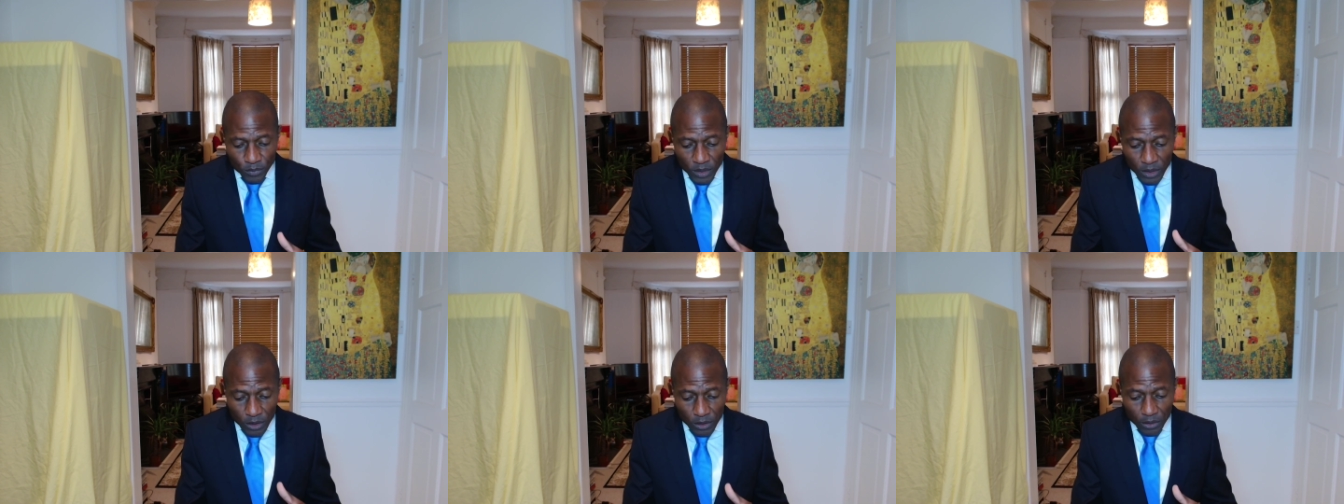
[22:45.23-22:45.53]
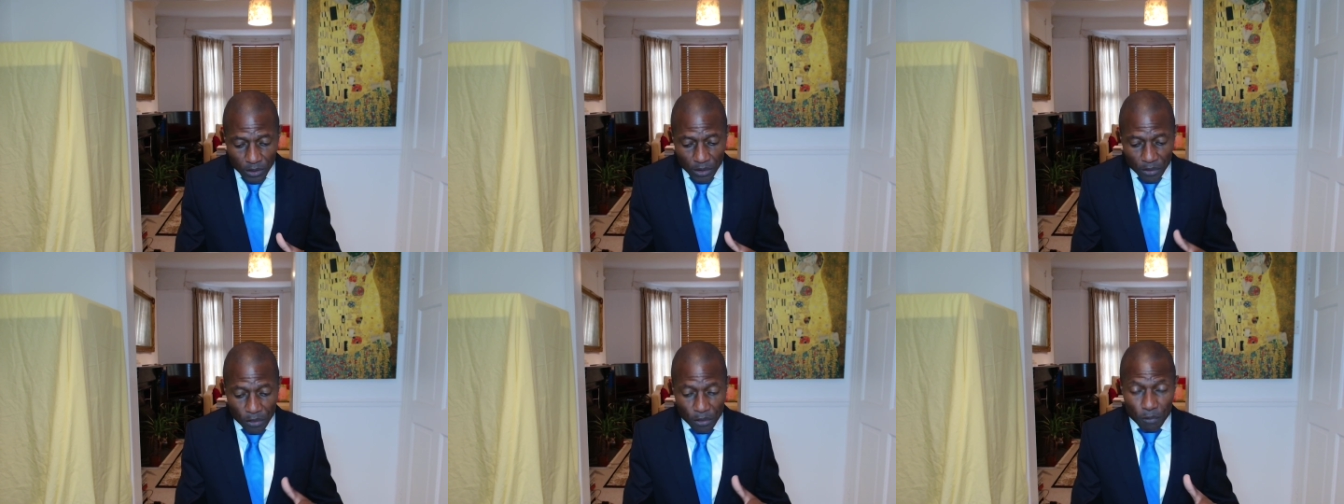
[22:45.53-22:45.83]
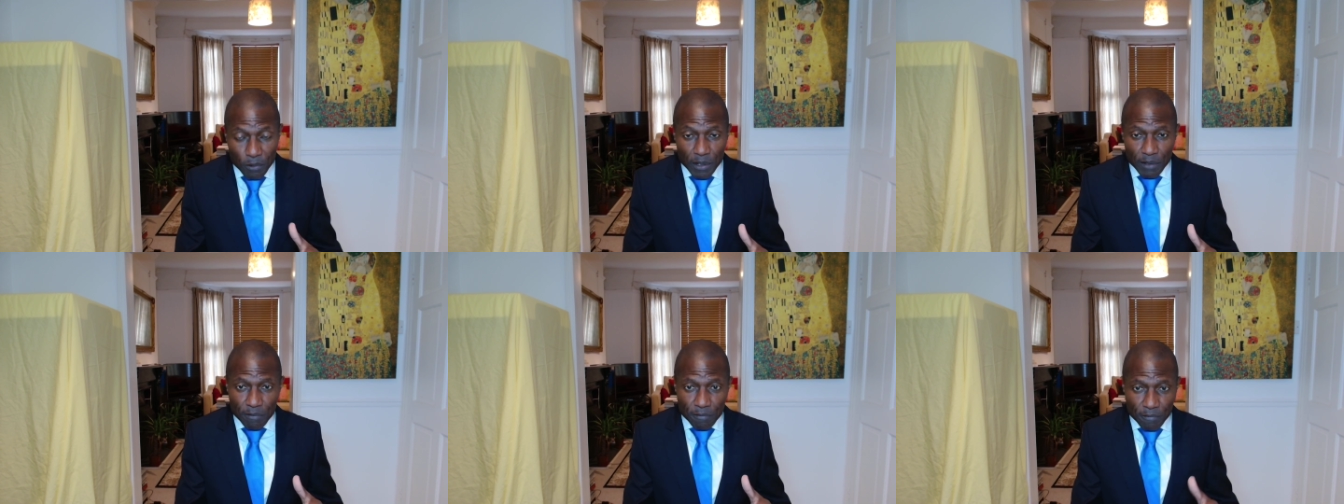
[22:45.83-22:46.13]
to the
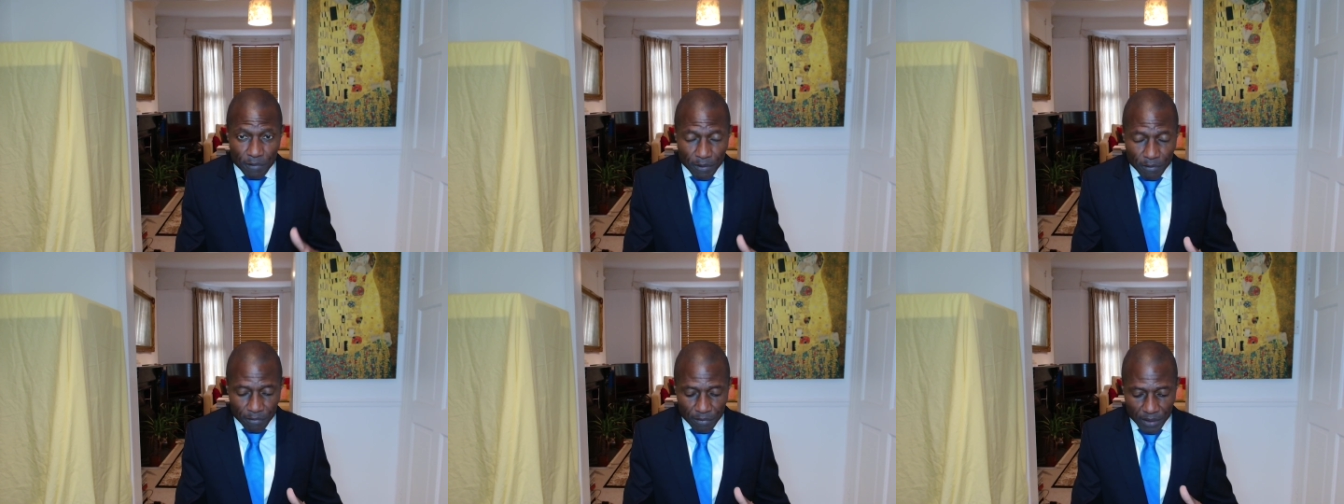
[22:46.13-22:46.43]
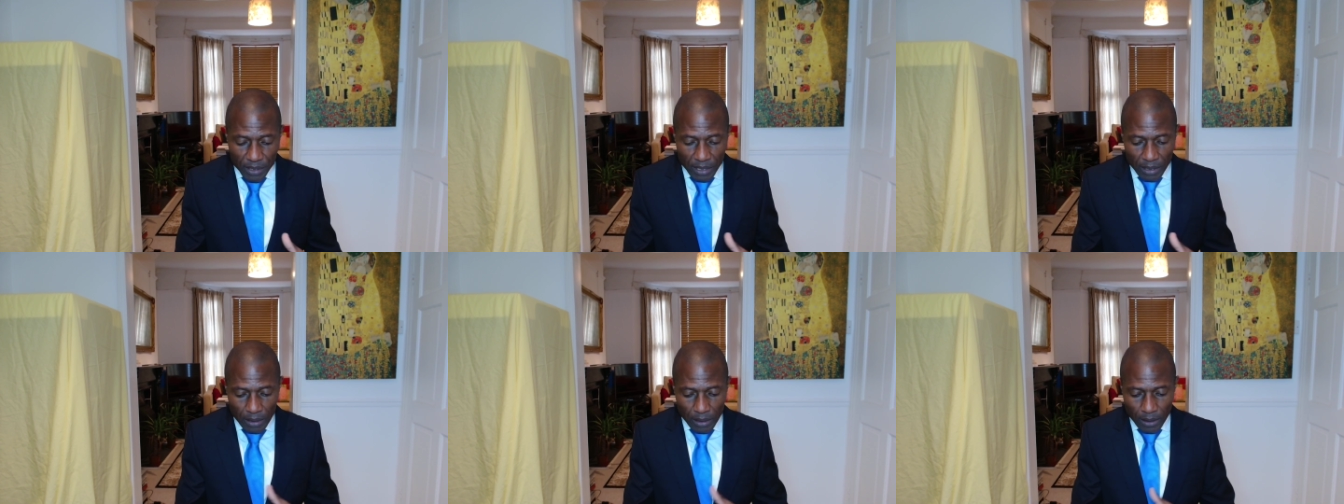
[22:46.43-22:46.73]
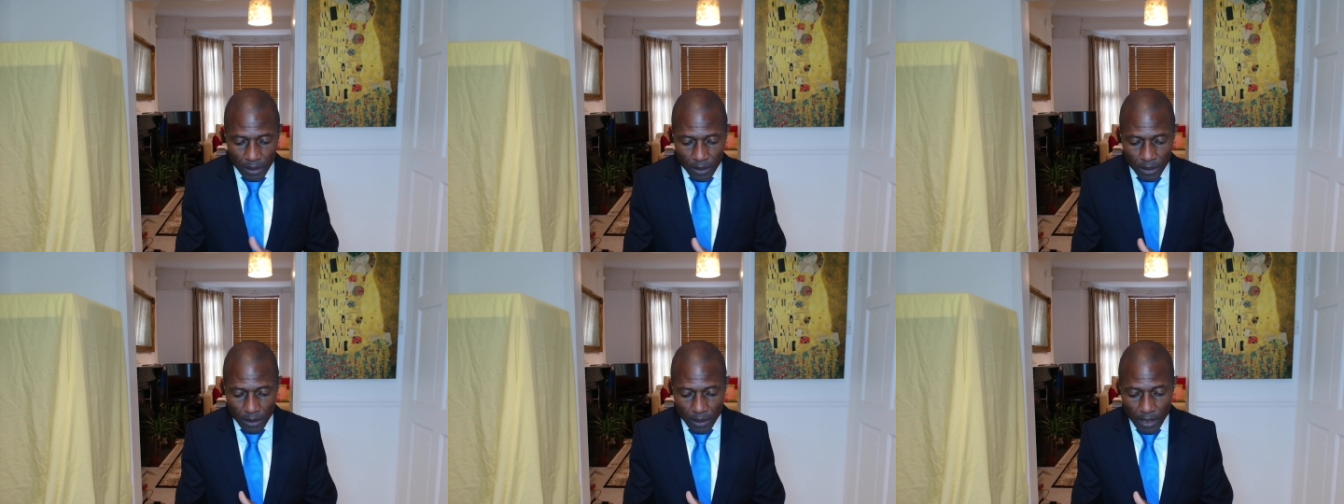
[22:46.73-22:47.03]
3:50
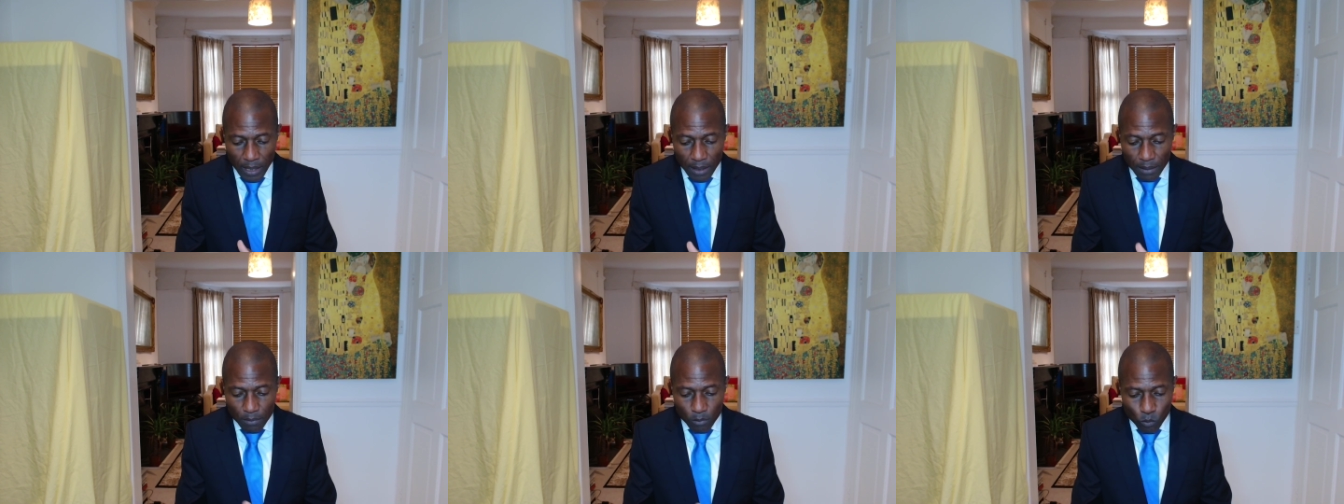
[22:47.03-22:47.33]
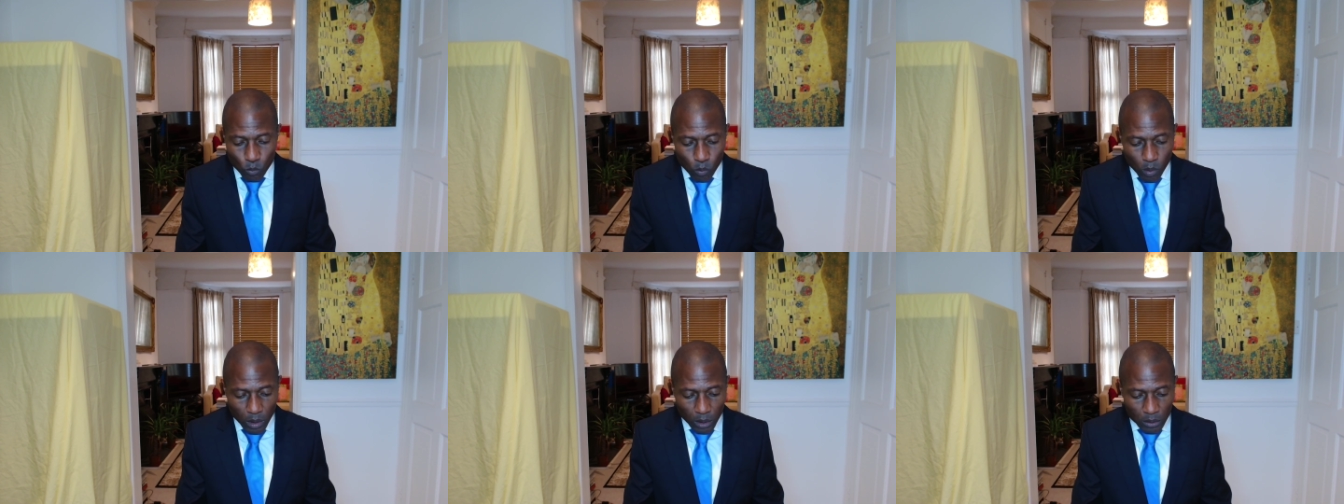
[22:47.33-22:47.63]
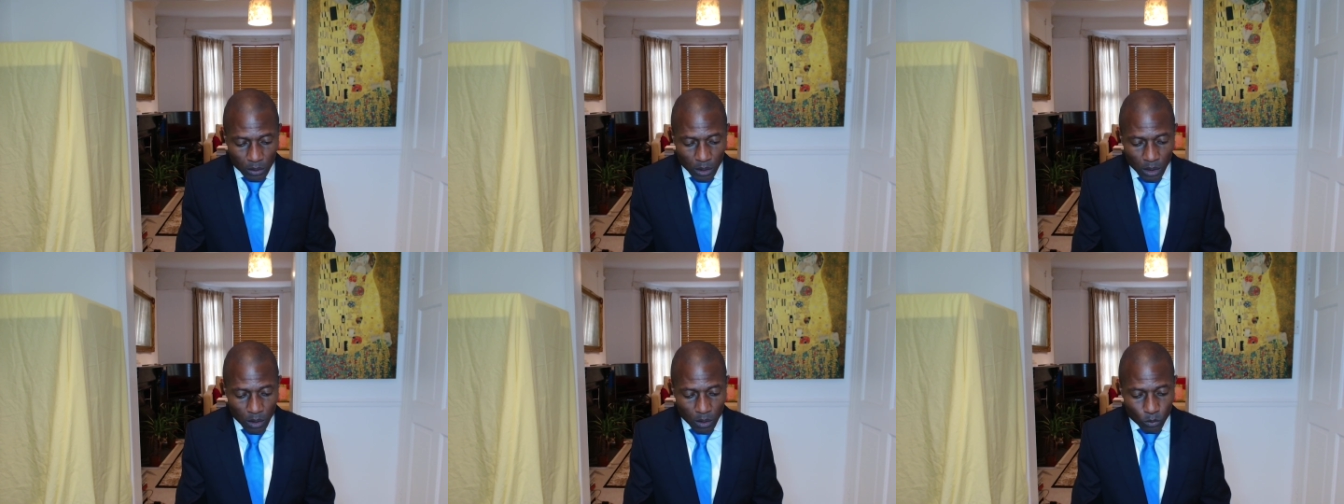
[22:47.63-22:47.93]

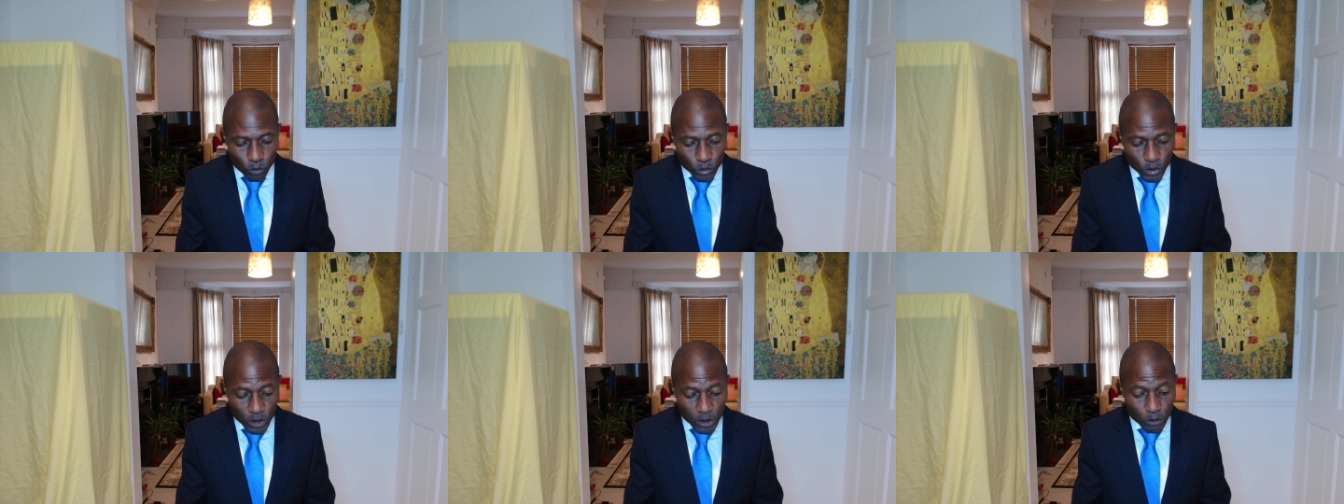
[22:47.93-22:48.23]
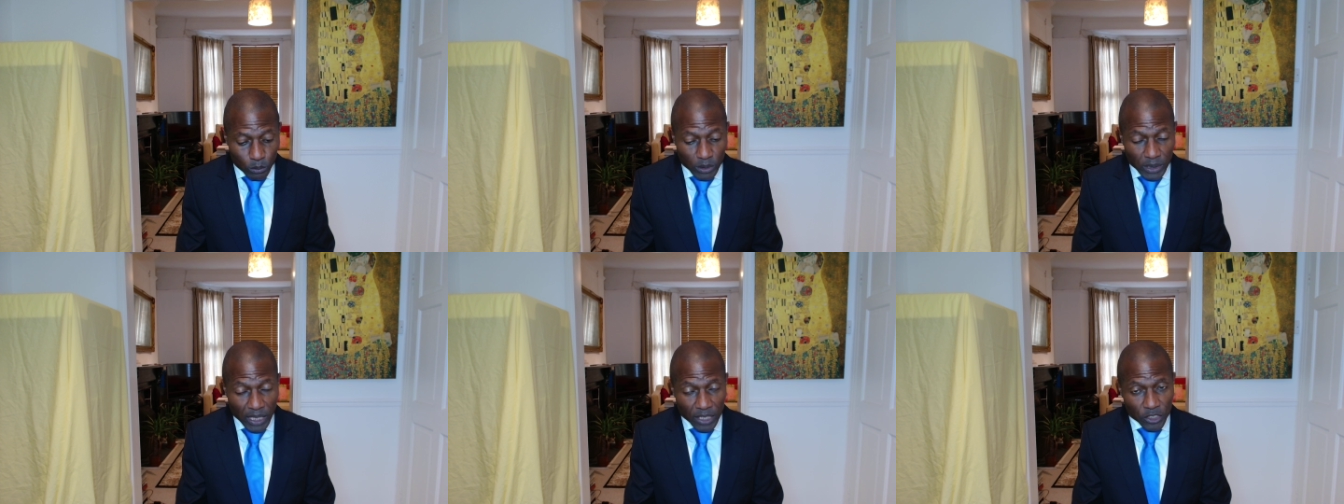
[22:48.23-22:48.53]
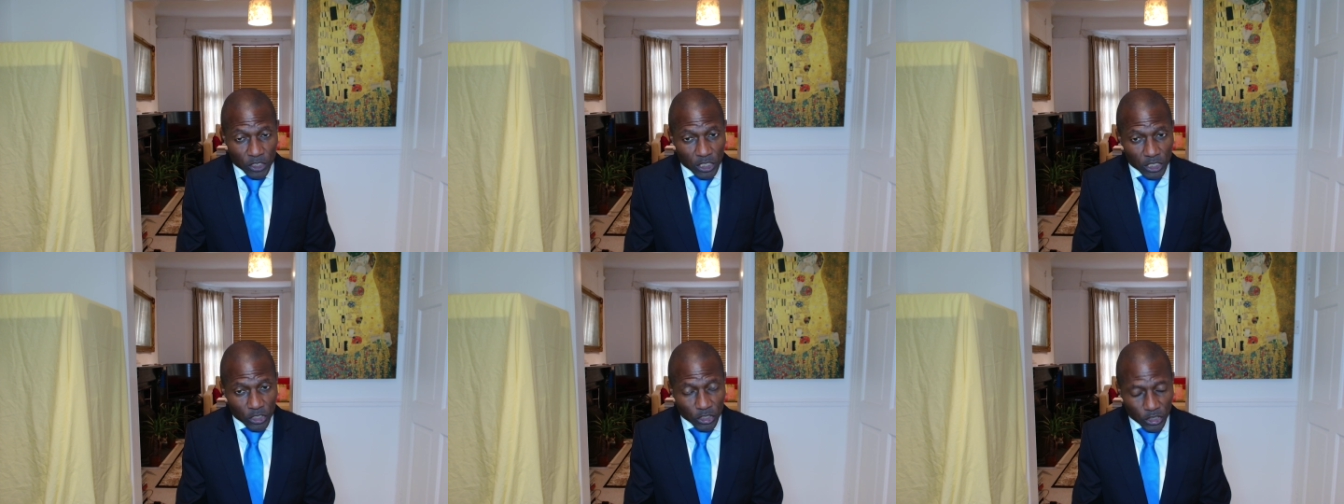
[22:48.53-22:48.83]
one she was
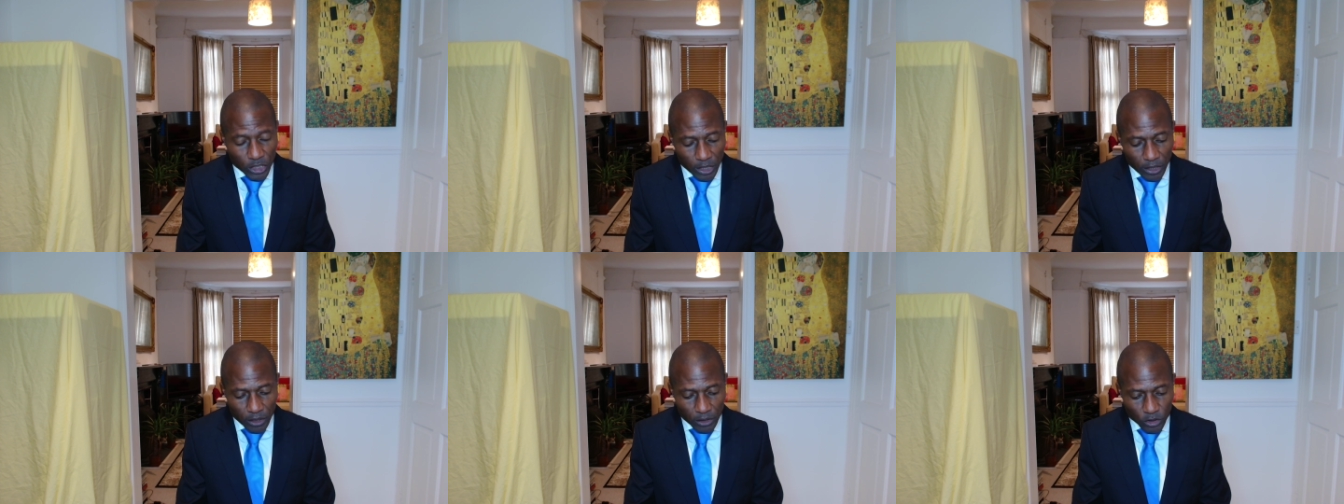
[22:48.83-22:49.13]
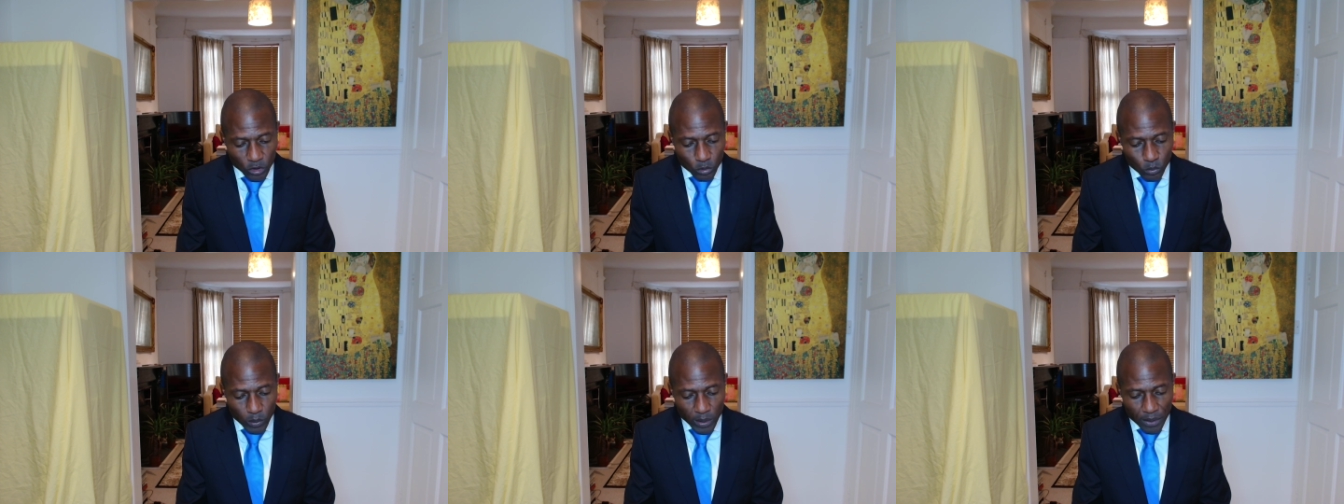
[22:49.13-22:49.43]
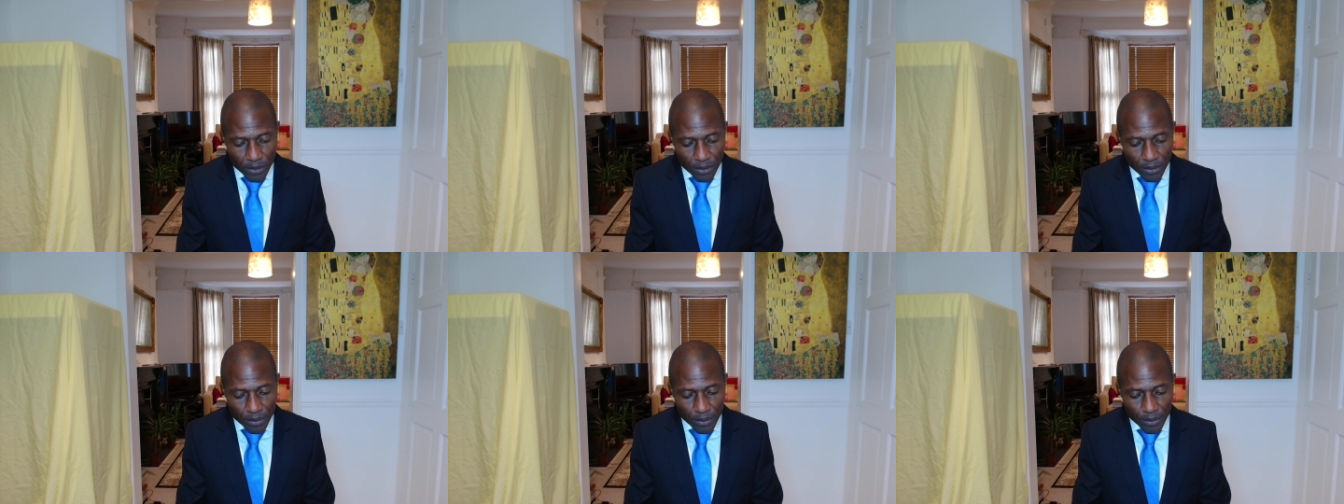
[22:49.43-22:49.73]
actually charged
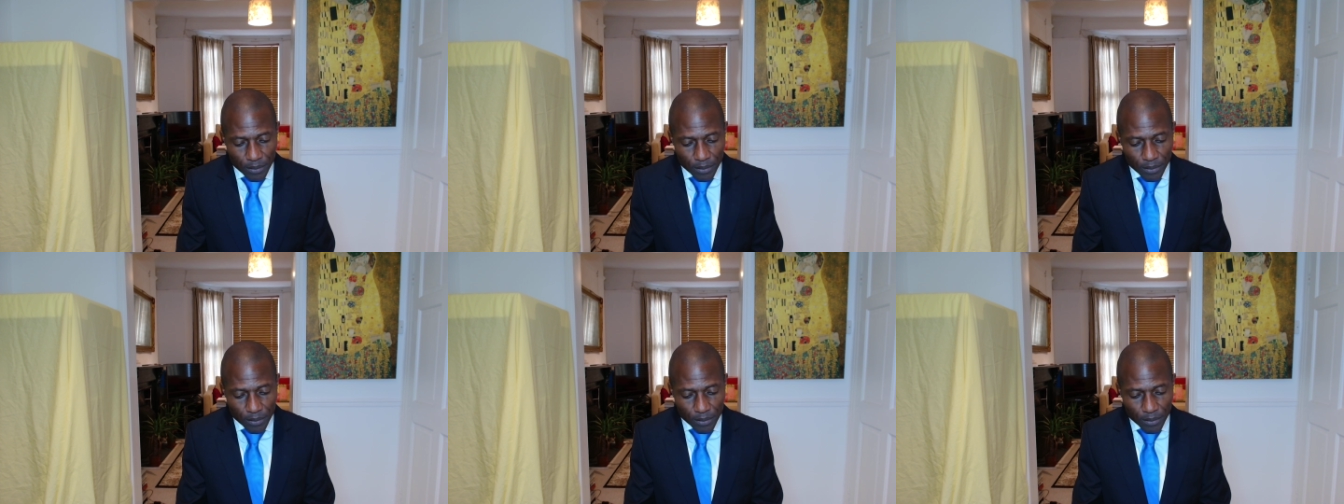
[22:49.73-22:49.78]
with.